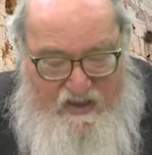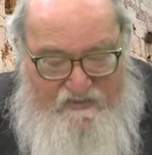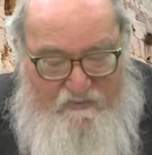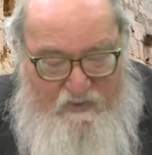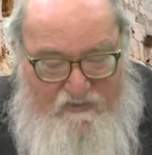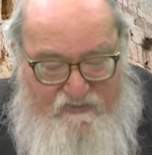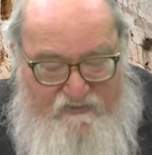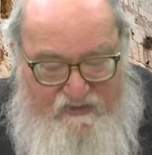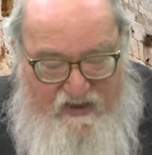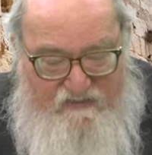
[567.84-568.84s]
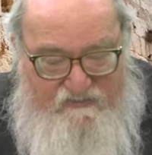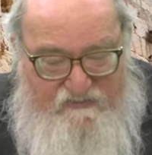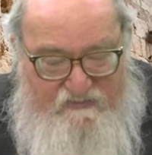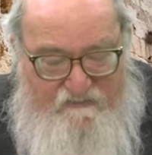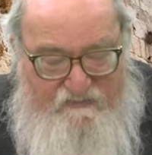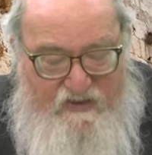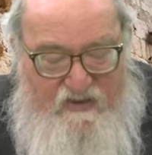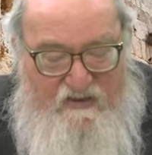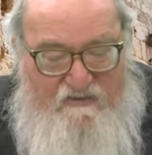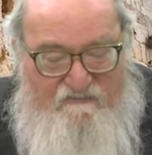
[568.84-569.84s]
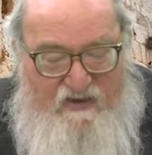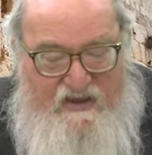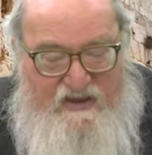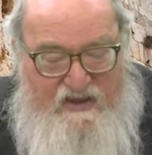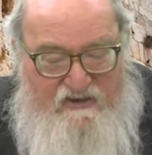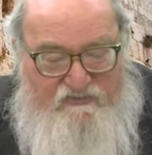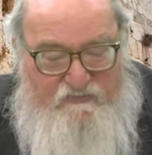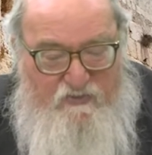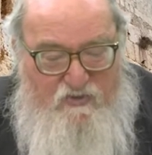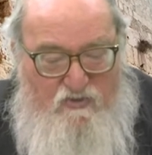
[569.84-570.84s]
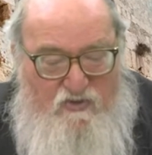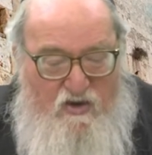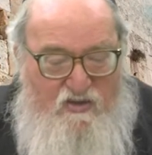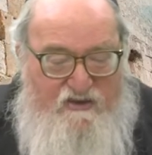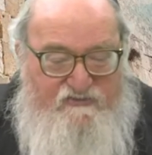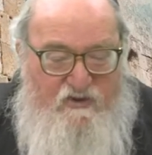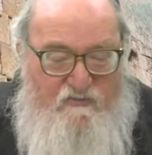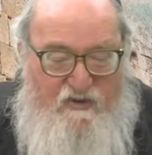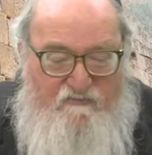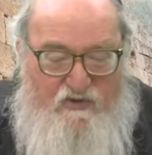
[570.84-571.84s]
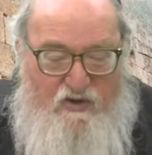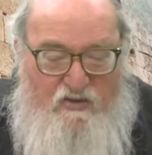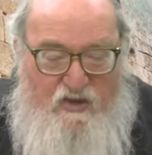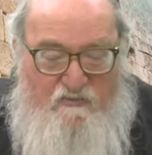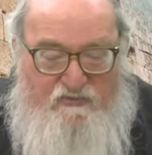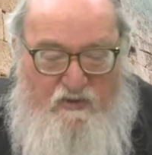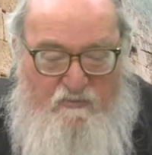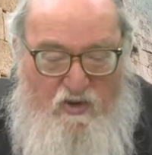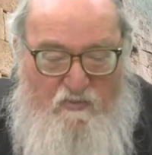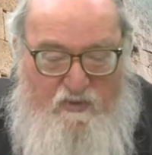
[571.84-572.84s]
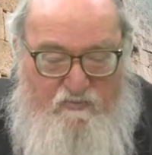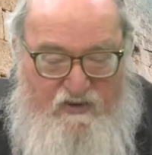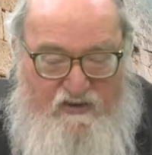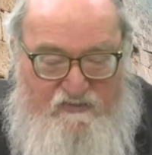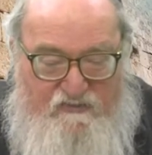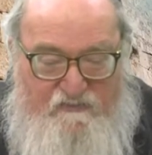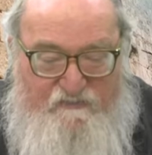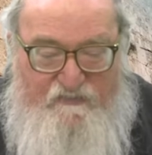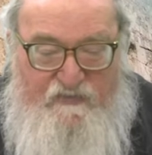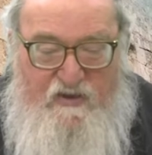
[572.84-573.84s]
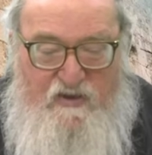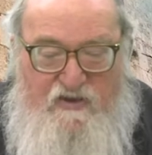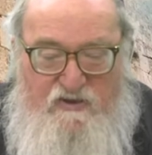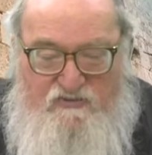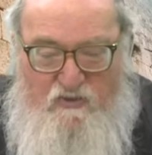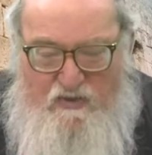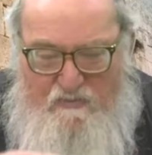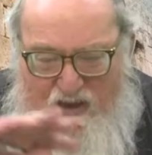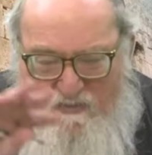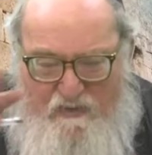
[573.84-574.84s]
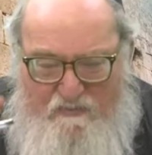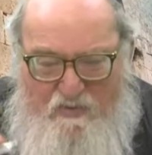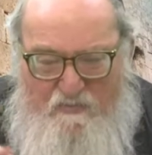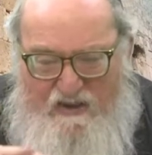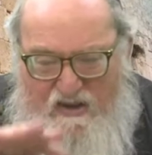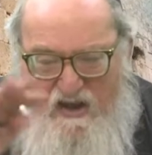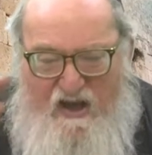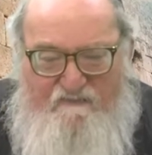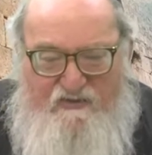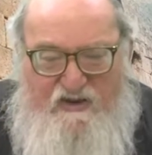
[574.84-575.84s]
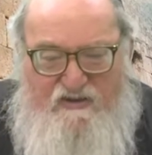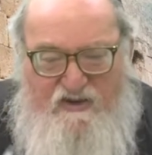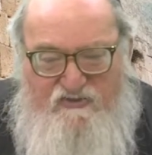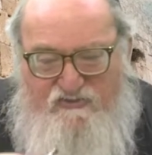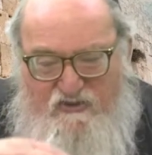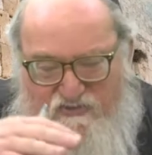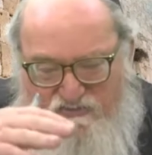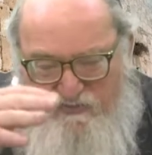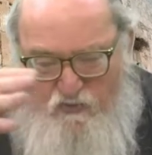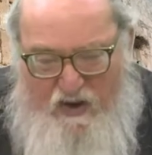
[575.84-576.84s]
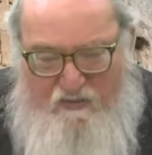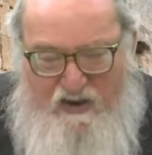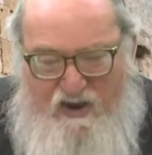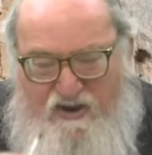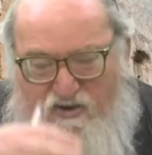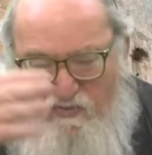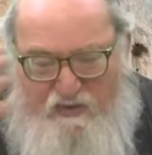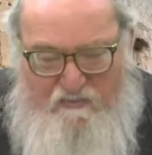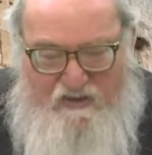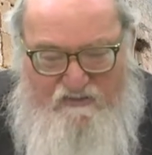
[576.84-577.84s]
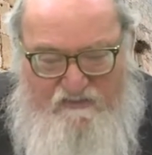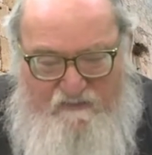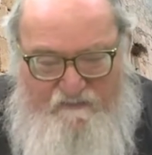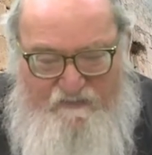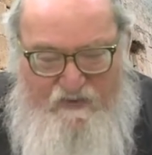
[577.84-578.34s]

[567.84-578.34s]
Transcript: And the pasuk says, "Vayishmu kol asarim b'cholam asher bo bebris." So he made people make a covenant, a swearing, an agreement.